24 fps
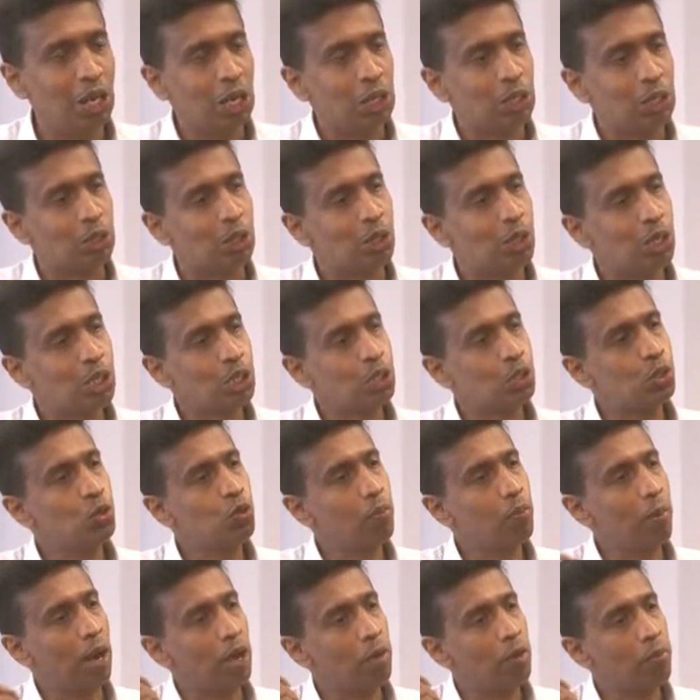Those who
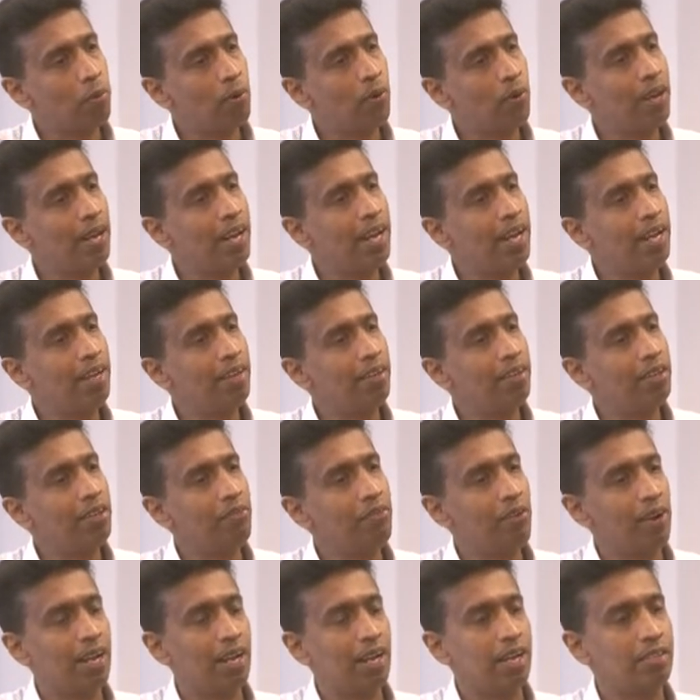manipulate the
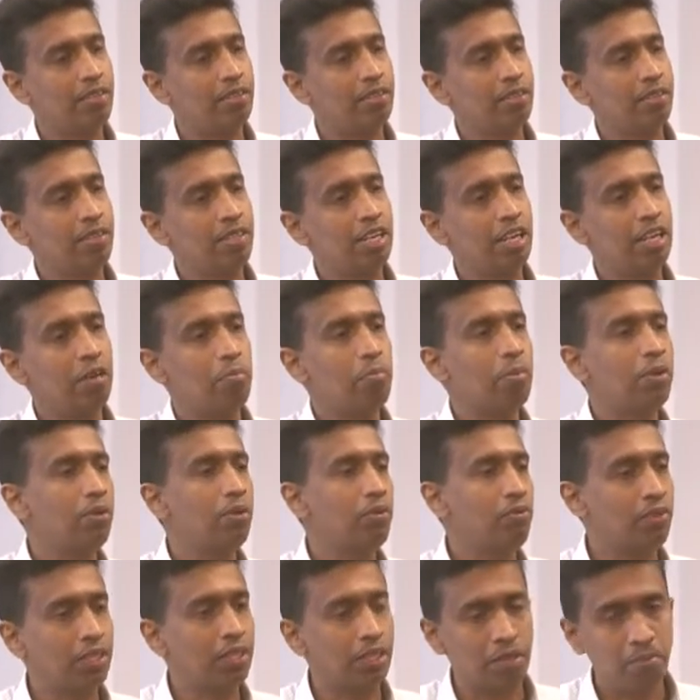financial statement
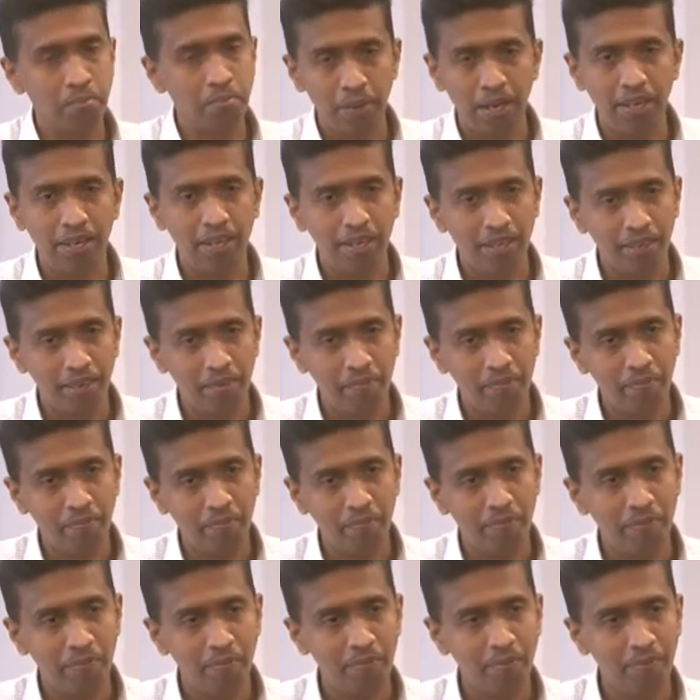of a company,
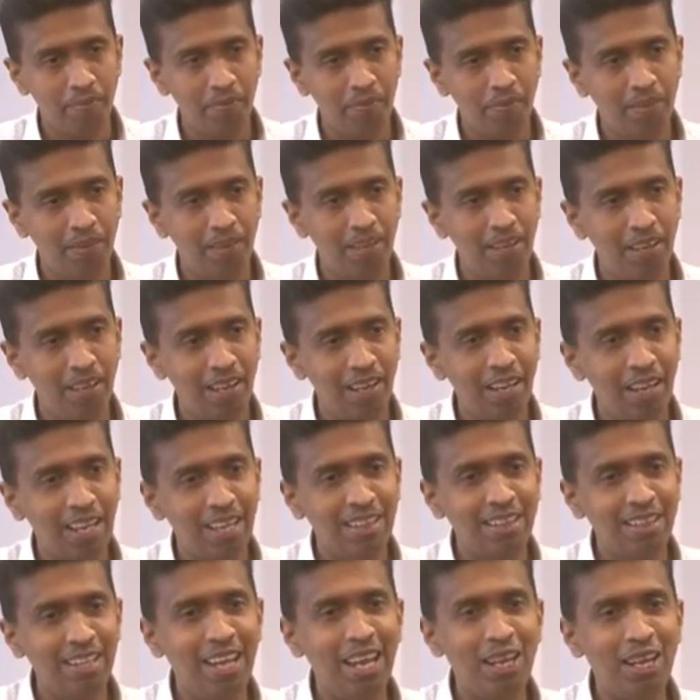
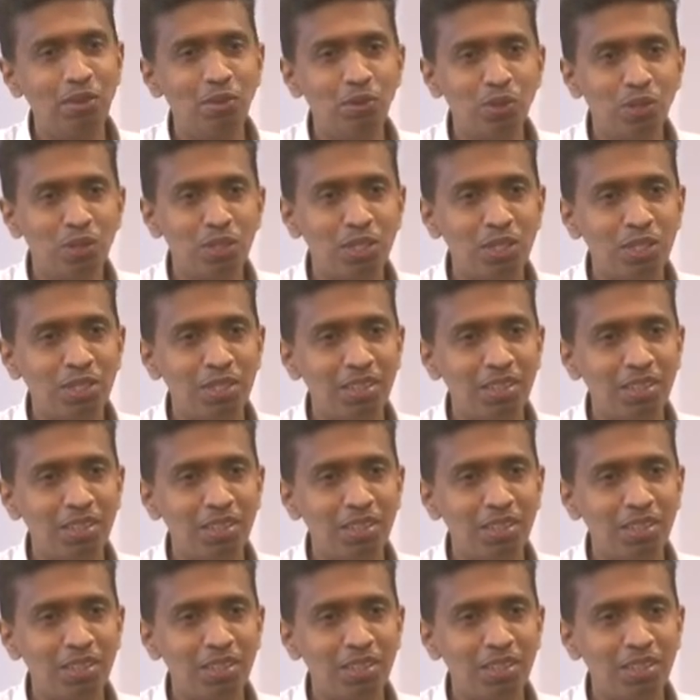they use